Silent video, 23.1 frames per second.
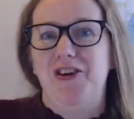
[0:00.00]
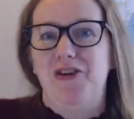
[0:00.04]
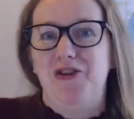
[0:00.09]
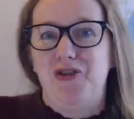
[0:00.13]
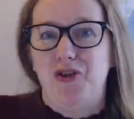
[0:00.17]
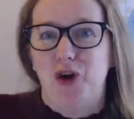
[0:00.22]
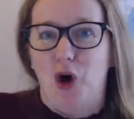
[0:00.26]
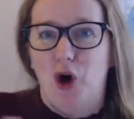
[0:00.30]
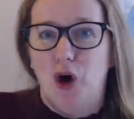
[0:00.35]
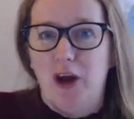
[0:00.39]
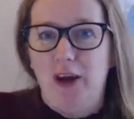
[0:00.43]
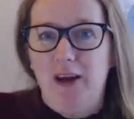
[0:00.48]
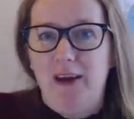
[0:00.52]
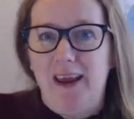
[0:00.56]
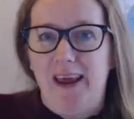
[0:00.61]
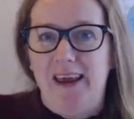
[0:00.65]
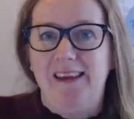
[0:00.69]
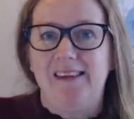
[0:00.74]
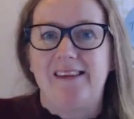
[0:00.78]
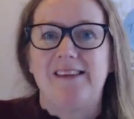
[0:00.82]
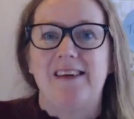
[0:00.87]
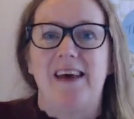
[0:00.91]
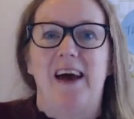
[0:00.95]
join.
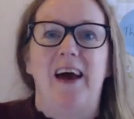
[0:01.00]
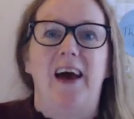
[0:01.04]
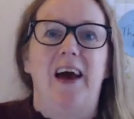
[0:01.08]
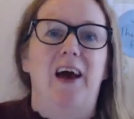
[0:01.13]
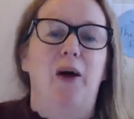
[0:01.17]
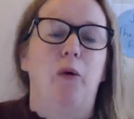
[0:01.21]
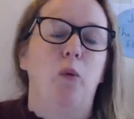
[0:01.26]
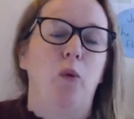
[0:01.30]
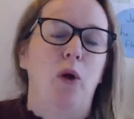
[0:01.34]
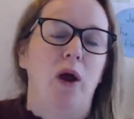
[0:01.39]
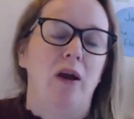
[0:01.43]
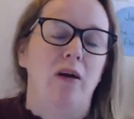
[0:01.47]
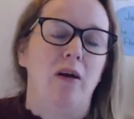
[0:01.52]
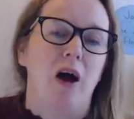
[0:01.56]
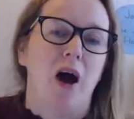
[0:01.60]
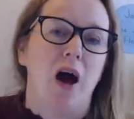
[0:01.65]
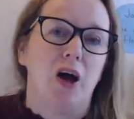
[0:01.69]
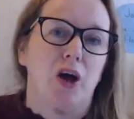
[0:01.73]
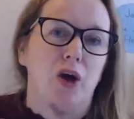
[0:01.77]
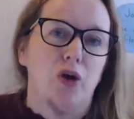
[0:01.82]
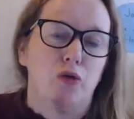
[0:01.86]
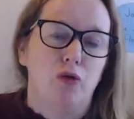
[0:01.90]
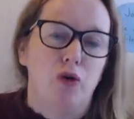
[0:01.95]
We're
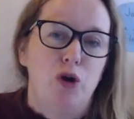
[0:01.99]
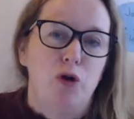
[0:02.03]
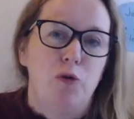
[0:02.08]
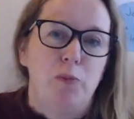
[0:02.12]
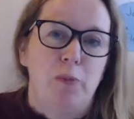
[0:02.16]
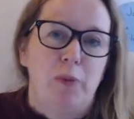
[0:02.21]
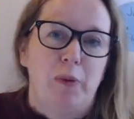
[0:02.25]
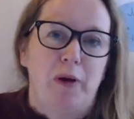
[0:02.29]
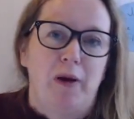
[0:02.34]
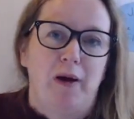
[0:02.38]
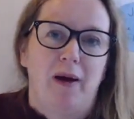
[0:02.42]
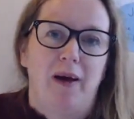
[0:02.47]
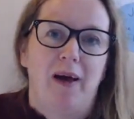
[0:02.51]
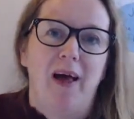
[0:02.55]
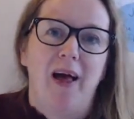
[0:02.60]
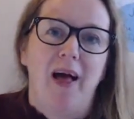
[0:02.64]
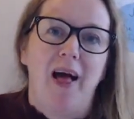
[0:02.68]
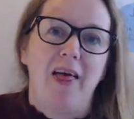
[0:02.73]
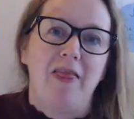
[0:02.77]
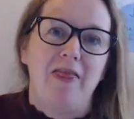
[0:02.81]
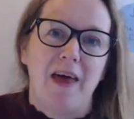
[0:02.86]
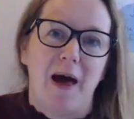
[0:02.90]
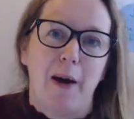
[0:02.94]
a group
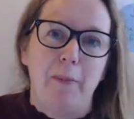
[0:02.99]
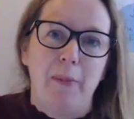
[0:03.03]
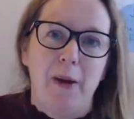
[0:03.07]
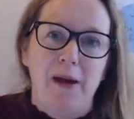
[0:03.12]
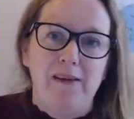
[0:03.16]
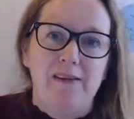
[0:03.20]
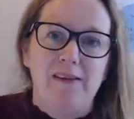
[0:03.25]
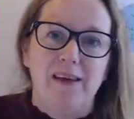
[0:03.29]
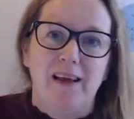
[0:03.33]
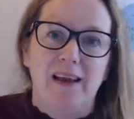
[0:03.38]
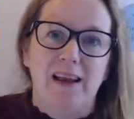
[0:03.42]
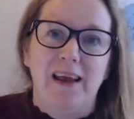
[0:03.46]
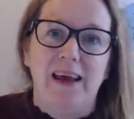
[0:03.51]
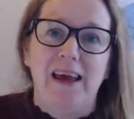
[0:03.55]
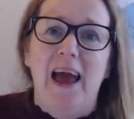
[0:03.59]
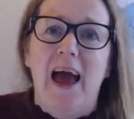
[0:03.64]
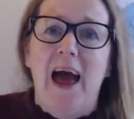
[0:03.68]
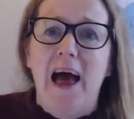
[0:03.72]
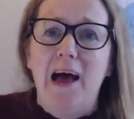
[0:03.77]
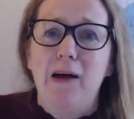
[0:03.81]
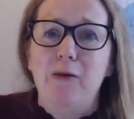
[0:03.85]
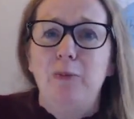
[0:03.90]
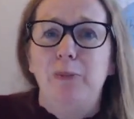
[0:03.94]
that basically
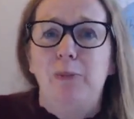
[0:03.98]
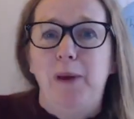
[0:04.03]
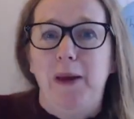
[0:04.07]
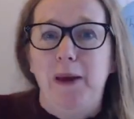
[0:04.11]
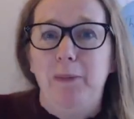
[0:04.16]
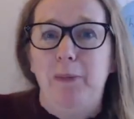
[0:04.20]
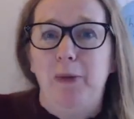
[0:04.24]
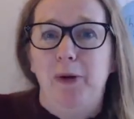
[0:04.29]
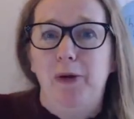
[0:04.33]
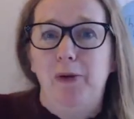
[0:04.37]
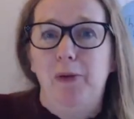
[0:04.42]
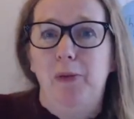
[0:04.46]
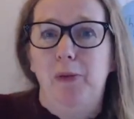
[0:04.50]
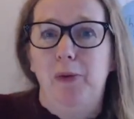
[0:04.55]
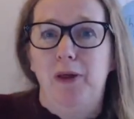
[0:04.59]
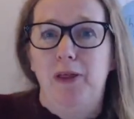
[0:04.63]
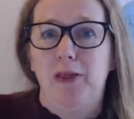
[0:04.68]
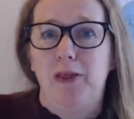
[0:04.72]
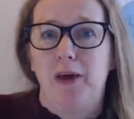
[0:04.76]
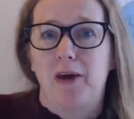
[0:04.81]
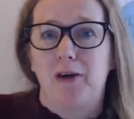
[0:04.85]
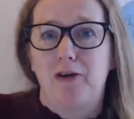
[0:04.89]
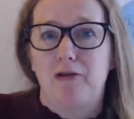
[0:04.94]
help people
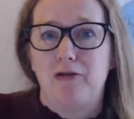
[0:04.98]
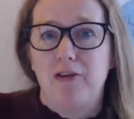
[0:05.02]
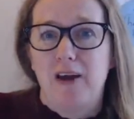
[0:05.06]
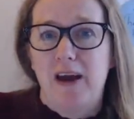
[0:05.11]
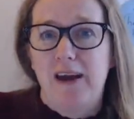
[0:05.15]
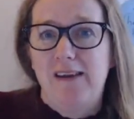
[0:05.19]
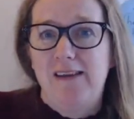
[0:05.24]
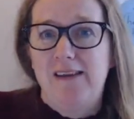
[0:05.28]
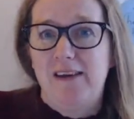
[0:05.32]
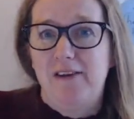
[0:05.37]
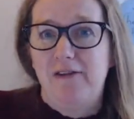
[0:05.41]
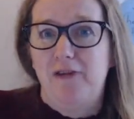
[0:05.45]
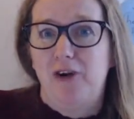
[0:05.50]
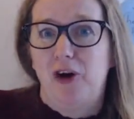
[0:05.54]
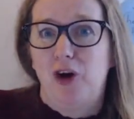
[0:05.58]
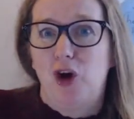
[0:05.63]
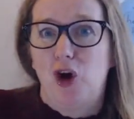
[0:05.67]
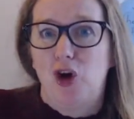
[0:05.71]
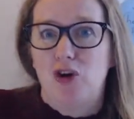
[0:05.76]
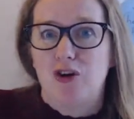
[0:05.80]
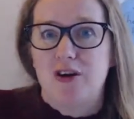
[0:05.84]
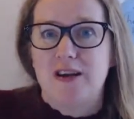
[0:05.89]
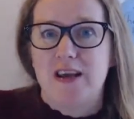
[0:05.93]
with creative
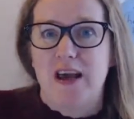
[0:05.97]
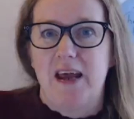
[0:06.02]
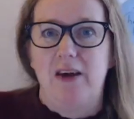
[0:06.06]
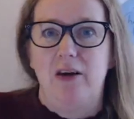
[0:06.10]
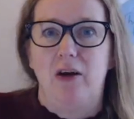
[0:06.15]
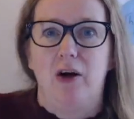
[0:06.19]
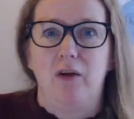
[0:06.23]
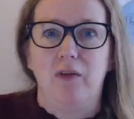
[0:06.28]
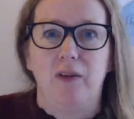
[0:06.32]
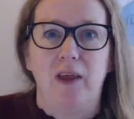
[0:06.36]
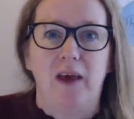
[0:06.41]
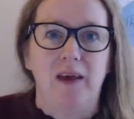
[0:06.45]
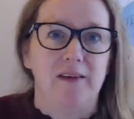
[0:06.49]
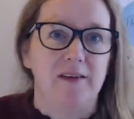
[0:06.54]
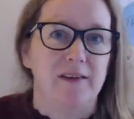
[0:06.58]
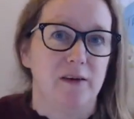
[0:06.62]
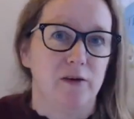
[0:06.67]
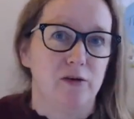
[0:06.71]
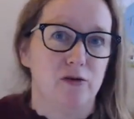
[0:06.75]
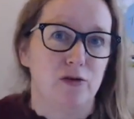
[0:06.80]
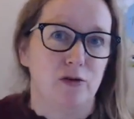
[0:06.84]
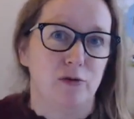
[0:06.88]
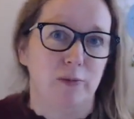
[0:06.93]
content on their
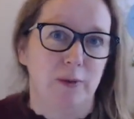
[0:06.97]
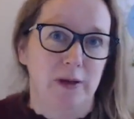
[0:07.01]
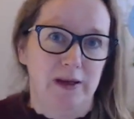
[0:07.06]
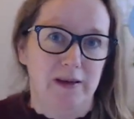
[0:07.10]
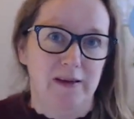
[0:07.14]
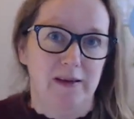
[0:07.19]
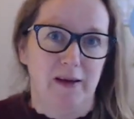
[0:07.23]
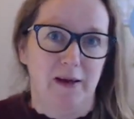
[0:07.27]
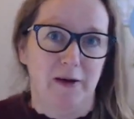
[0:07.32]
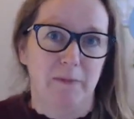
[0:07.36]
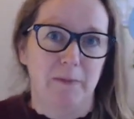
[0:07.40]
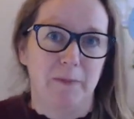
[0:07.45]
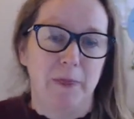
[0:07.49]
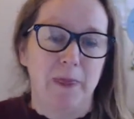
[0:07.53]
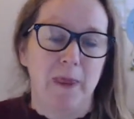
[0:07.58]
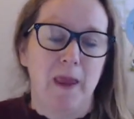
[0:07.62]
social media.